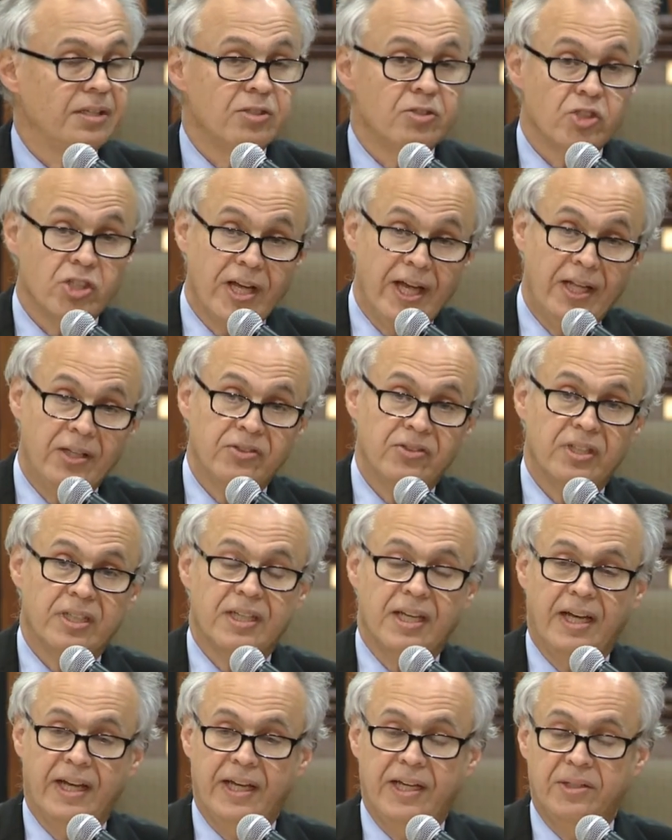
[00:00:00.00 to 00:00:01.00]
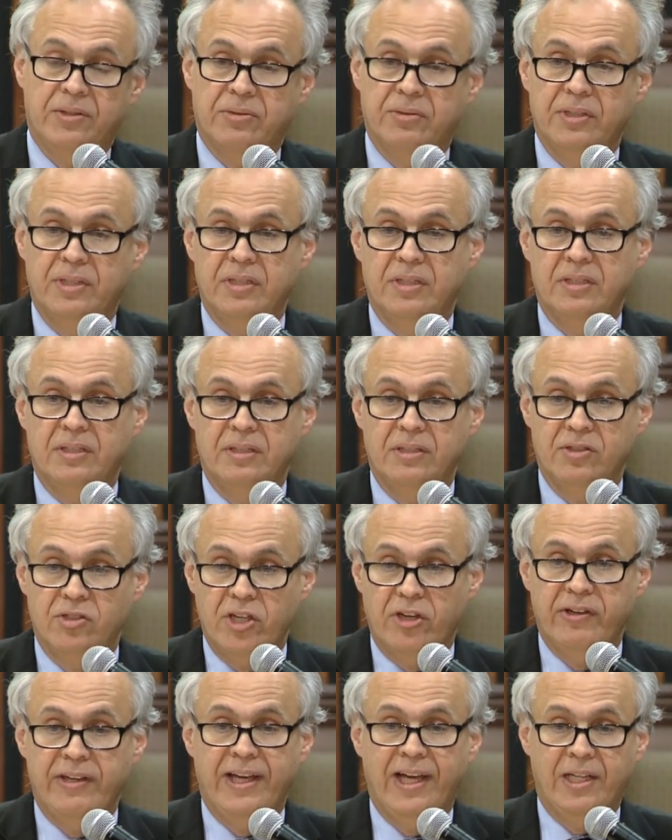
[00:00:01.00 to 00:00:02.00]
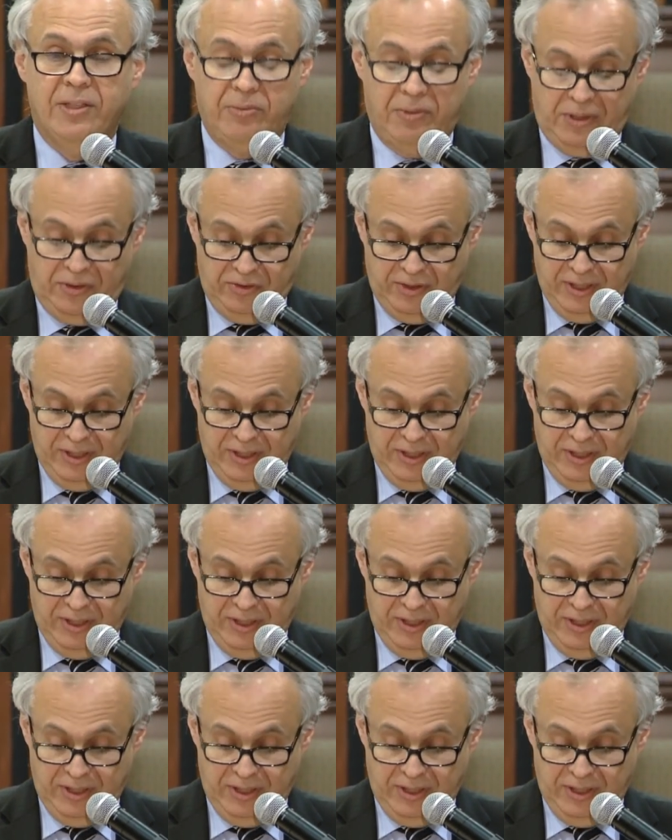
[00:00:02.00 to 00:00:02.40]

child psychiatry, geriatric